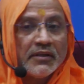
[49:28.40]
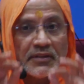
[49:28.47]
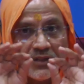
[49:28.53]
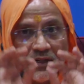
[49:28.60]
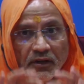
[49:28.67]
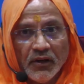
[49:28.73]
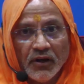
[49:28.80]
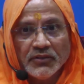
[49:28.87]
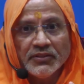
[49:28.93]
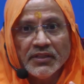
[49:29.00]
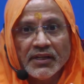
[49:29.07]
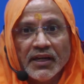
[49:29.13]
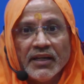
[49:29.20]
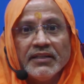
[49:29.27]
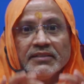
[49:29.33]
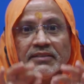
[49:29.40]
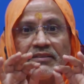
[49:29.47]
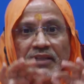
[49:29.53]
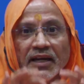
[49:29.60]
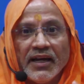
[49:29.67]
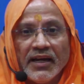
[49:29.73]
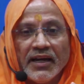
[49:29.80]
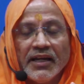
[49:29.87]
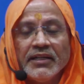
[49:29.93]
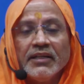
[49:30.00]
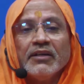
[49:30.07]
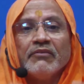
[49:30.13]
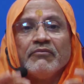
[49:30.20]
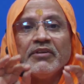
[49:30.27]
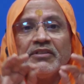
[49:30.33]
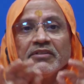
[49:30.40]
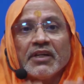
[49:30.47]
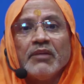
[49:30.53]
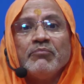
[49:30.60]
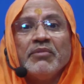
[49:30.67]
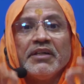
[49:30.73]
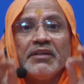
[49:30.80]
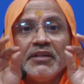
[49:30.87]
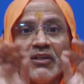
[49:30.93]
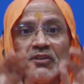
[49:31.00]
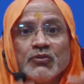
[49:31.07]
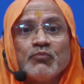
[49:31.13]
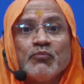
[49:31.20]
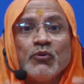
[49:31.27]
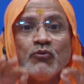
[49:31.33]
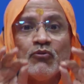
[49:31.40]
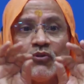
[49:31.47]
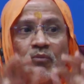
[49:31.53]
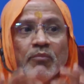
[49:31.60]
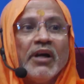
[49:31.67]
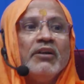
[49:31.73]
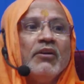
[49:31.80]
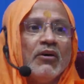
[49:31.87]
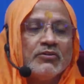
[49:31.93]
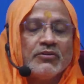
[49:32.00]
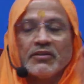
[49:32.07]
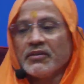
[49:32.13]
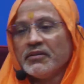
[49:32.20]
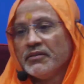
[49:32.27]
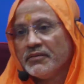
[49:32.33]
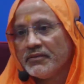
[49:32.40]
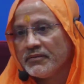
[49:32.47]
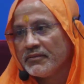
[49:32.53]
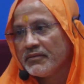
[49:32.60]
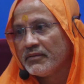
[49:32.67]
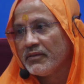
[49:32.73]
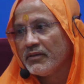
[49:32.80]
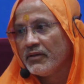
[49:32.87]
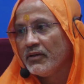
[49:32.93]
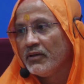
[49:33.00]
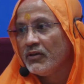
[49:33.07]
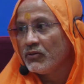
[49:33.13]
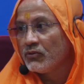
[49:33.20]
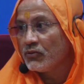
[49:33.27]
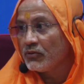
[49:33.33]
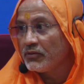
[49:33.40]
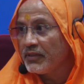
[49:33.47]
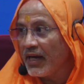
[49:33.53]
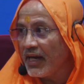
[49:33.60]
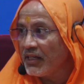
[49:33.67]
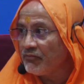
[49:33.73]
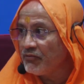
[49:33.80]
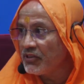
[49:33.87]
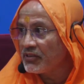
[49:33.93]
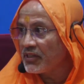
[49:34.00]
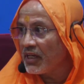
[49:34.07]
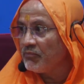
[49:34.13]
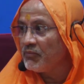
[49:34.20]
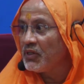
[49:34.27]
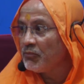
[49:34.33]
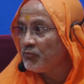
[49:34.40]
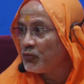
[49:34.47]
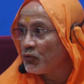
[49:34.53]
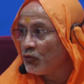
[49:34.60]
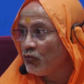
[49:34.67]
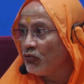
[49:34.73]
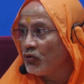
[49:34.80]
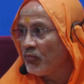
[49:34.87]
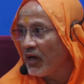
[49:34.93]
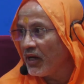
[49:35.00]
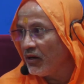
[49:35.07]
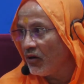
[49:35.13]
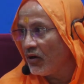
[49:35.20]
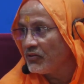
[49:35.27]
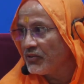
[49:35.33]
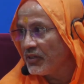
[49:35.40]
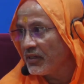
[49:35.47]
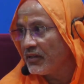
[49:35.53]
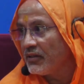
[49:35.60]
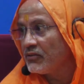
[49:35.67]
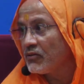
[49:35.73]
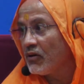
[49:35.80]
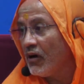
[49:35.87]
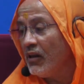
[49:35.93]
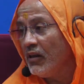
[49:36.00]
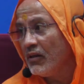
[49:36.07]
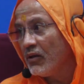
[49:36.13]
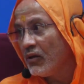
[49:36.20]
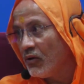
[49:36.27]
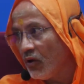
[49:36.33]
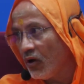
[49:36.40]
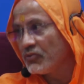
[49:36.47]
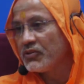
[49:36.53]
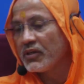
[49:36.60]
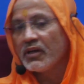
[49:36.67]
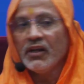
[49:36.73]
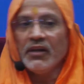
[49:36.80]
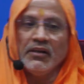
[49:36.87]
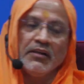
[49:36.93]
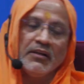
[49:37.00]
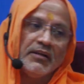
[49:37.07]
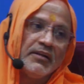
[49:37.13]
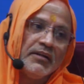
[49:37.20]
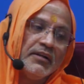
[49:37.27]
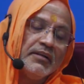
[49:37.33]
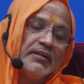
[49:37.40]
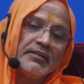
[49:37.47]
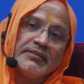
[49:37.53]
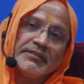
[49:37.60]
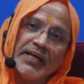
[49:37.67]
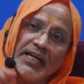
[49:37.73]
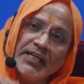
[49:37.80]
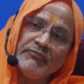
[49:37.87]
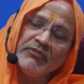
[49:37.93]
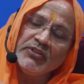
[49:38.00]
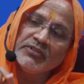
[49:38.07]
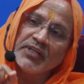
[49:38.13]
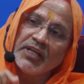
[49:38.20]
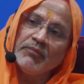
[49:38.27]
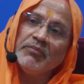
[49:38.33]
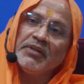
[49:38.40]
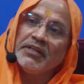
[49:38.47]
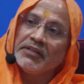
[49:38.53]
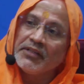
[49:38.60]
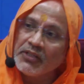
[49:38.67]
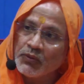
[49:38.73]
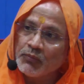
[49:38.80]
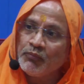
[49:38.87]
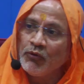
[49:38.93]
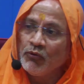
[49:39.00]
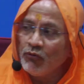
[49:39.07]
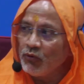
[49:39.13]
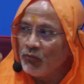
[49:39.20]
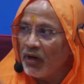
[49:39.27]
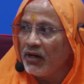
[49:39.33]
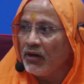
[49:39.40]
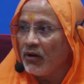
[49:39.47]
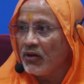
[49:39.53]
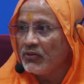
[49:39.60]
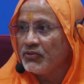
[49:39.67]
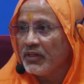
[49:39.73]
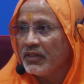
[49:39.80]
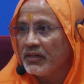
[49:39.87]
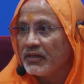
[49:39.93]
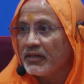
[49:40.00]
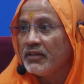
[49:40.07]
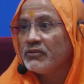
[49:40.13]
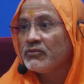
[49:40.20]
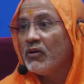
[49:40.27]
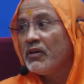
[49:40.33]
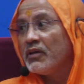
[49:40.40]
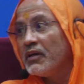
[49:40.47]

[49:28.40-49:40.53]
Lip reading: Illogical is that which can be disproved by logic. So that which can be proved by logic is called logical. That which can be disproved by logic is called